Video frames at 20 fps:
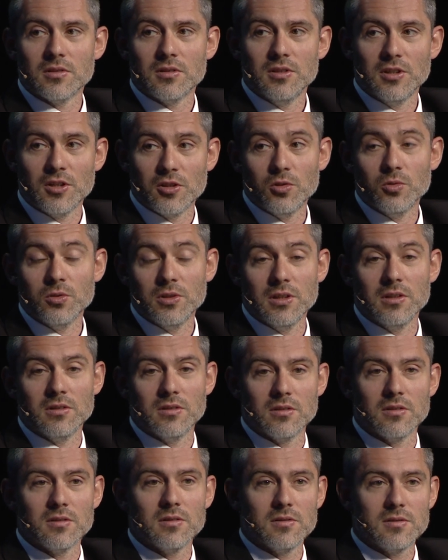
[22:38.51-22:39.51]
including
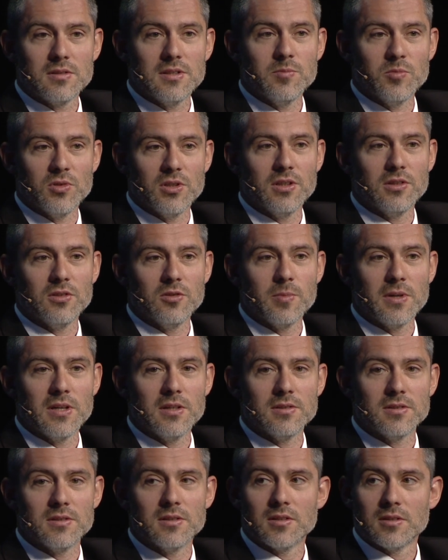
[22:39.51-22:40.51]

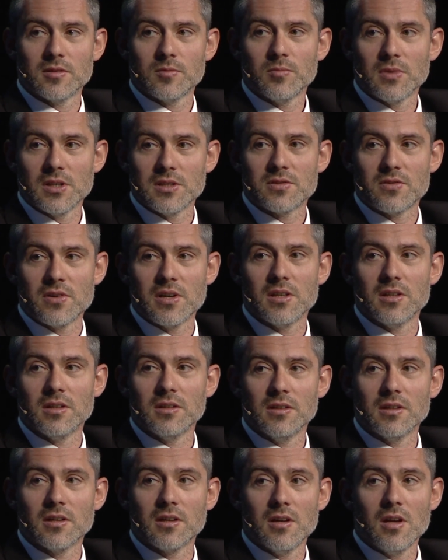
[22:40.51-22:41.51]
simulator-based
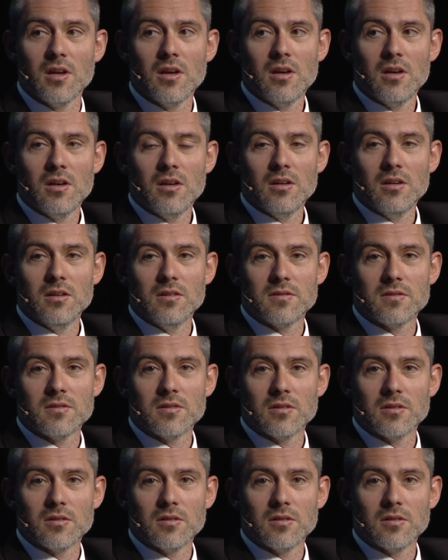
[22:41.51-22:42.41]
training. Yeah. It's